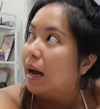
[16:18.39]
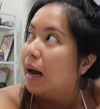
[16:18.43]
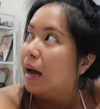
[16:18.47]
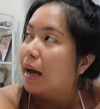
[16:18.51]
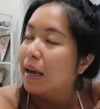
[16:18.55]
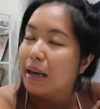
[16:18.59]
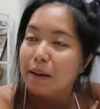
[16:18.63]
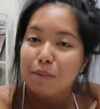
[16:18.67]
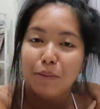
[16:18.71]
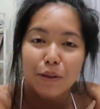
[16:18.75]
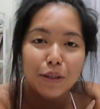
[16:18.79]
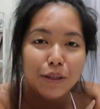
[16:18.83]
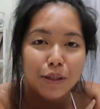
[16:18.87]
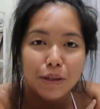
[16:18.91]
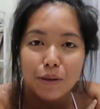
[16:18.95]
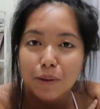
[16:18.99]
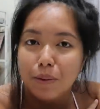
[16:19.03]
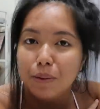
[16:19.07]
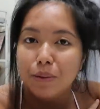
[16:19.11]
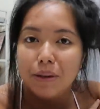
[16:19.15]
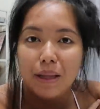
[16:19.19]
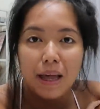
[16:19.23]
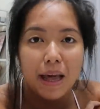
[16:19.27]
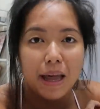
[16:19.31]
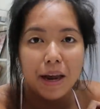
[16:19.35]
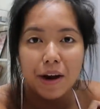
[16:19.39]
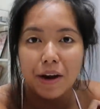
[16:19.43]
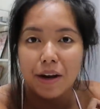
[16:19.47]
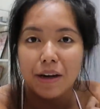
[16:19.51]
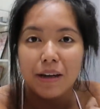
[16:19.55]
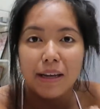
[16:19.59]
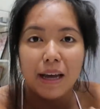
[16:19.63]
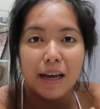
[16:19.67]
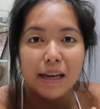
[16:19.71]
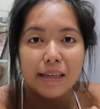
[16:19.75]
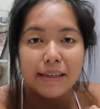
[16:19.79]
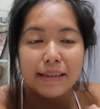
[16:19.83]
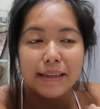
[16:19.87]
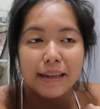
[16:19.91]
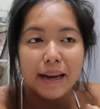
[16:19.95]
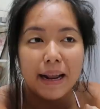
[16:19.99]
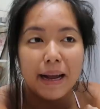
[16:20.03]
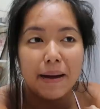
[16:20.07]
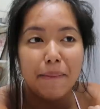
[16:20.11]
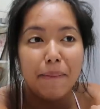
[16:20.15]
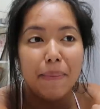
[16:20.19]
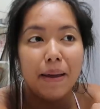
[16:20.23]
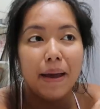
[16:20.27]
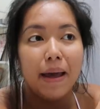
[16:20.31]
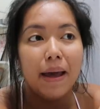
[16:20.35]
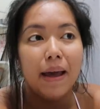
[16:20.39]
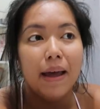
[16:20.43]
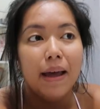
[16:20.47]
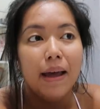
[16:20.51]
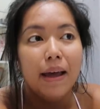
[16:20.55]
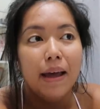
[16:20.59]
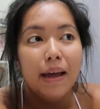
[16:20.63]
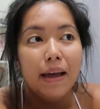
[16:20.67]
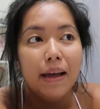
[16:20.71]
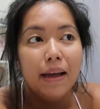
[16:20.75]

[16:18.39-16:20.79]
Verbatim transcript: I'm just so tired, guys. Grabe.